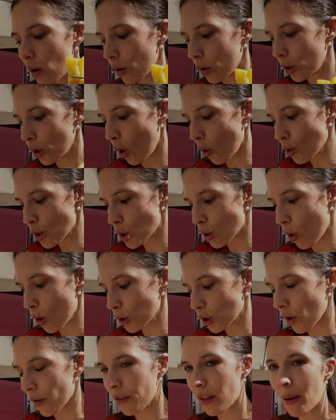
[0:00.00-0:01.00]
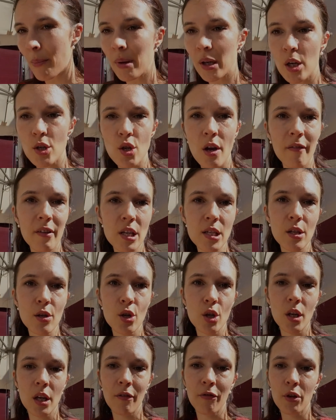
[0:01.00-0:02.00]
No salt on them, because
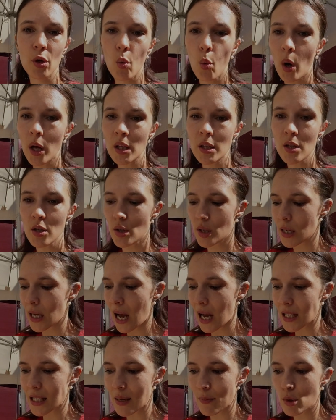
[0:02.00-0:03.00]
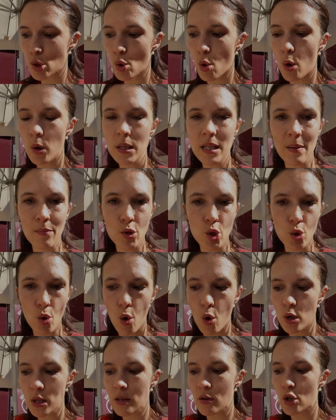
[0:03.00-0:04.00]
obviously if you want to add some salt, some
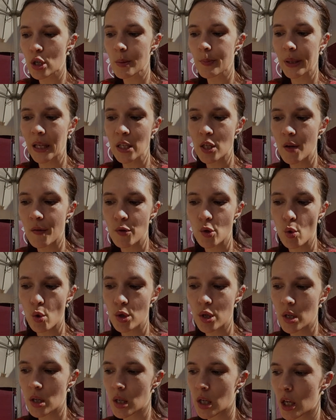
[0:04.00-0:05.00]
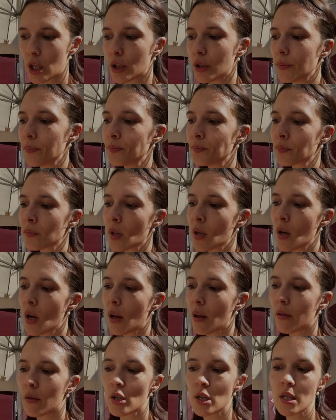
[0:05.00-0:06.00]
sauce, there's plenty of sauces here.
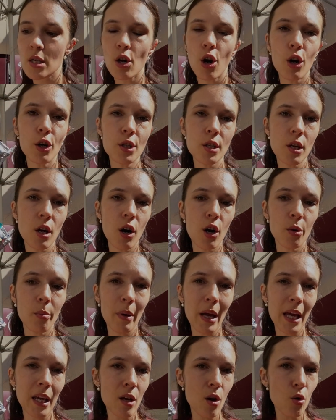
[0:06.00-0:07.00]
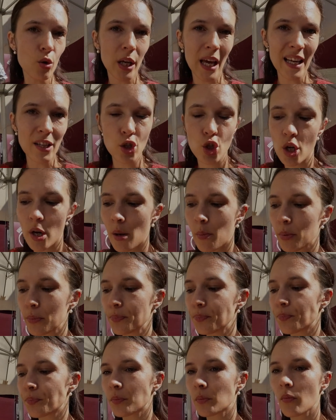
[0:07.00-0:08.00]
There's tartar, mayo, ketchup,
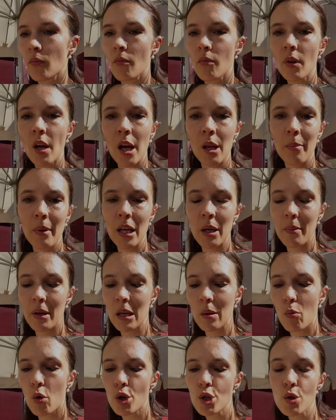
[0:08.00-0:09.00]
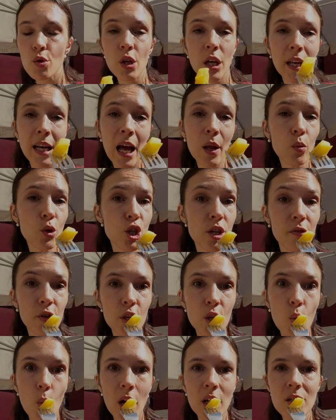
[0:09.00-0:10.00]
and many, many more, so you can add whichever
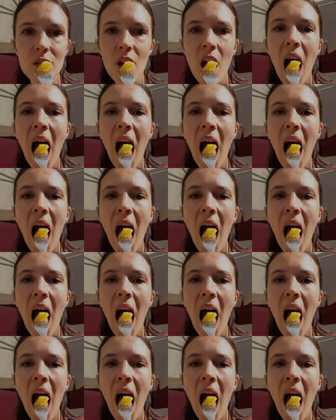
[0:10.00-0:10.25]
you want.